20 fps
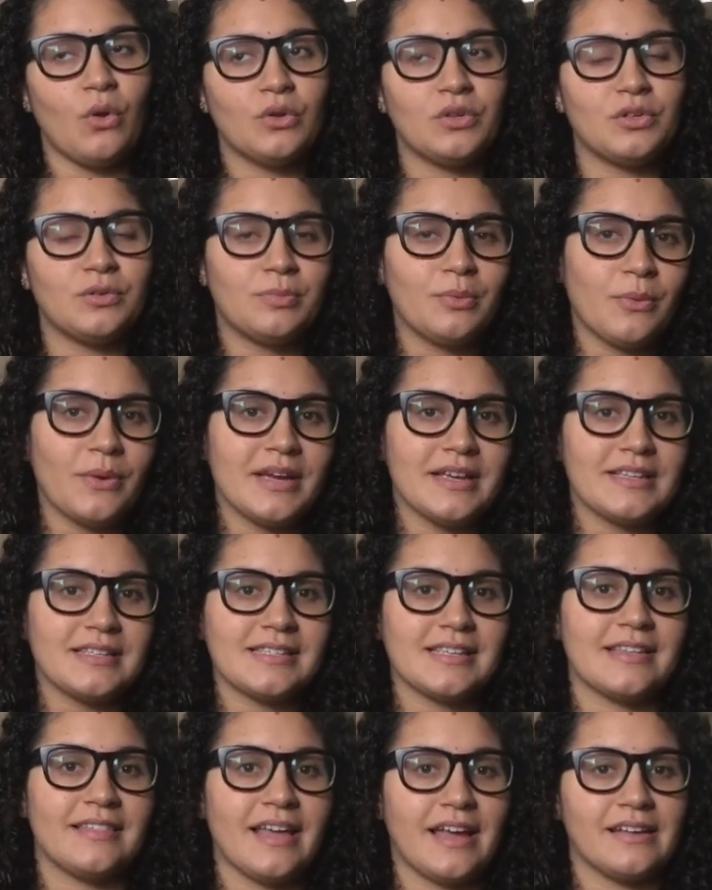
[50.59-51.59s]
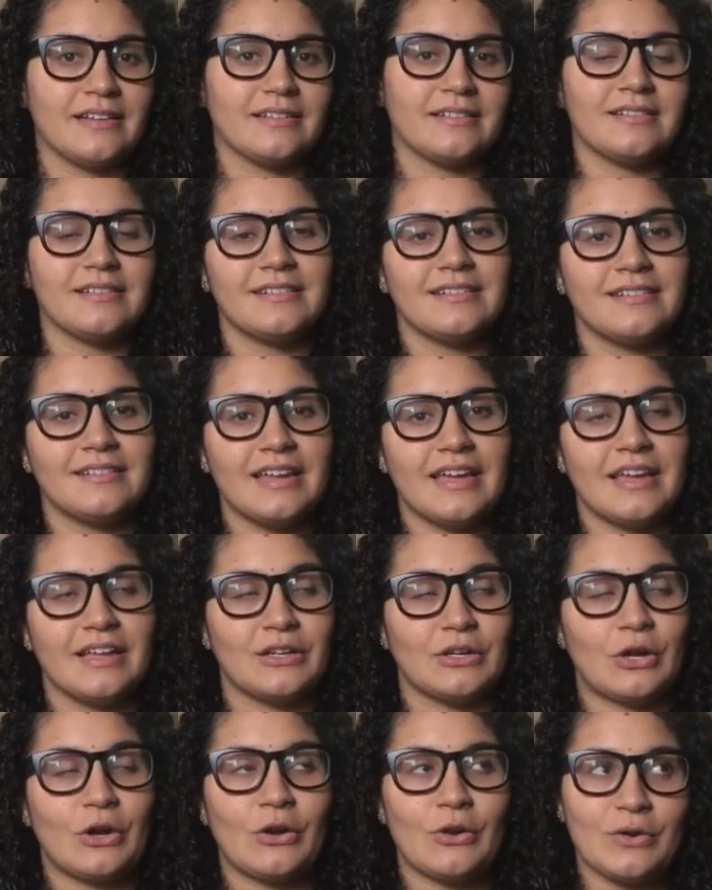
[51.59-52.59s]
older boys that
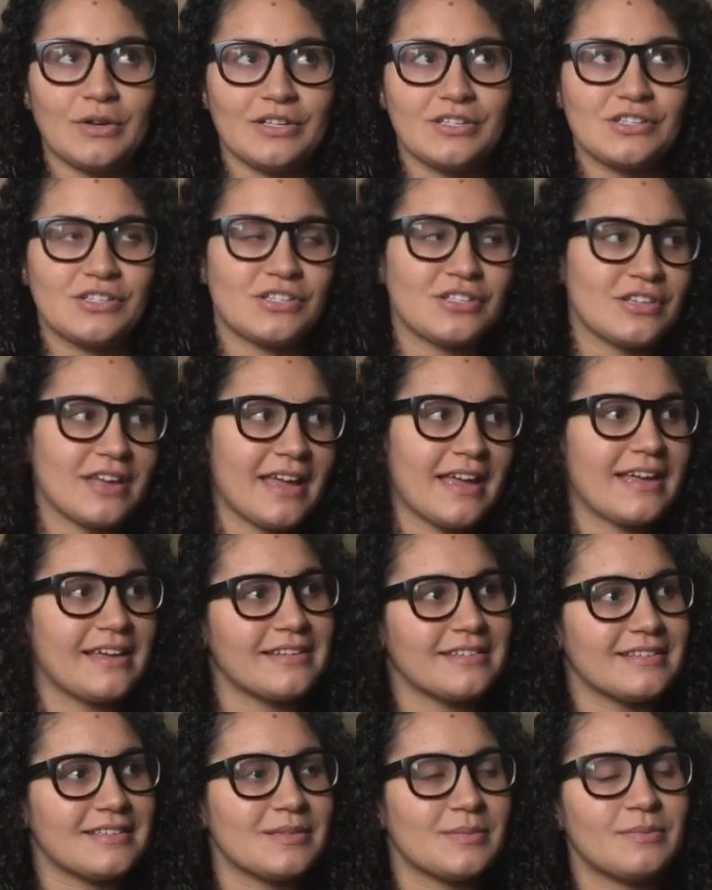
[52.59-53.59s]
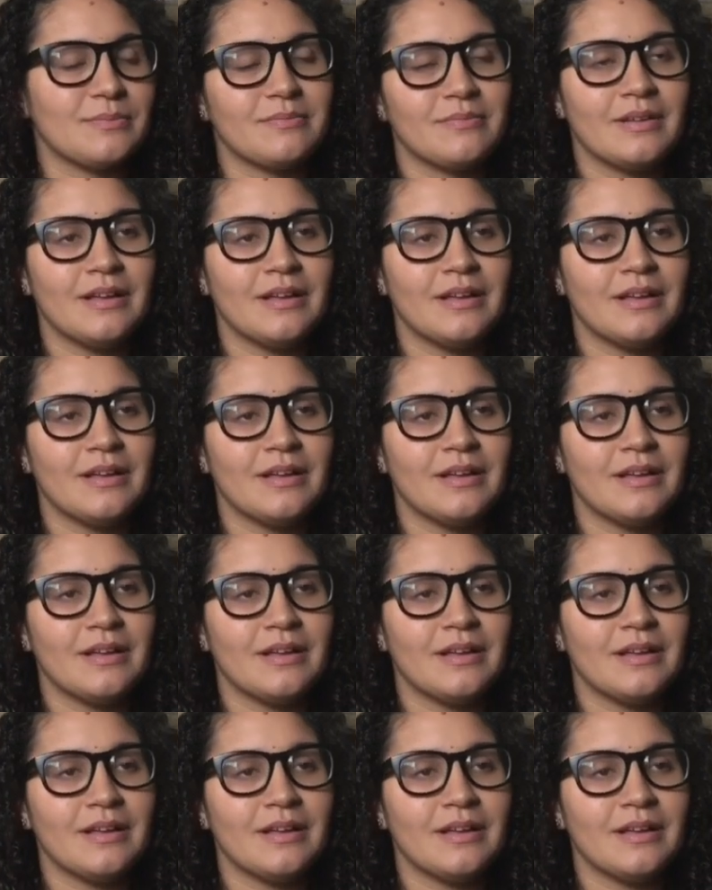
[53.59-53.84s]
encourage and